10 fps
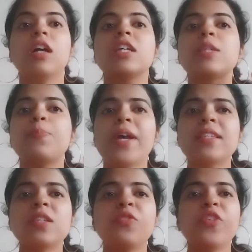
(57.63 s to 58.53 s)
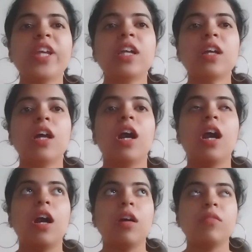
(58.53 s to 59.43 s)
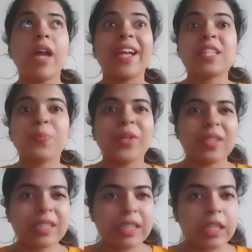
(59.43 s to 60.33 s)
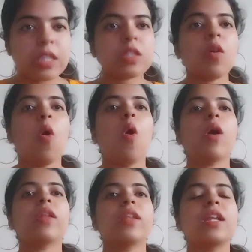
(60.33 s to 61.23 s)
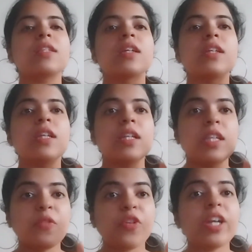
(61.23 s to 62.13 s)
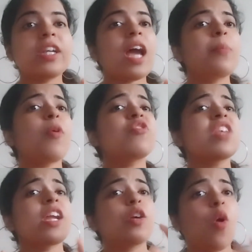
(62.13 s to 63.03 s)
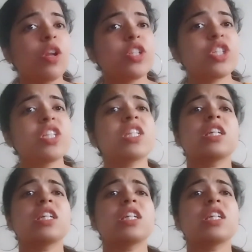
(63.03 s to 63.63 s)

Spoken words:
specific expertise, or there is a different type of psychologist,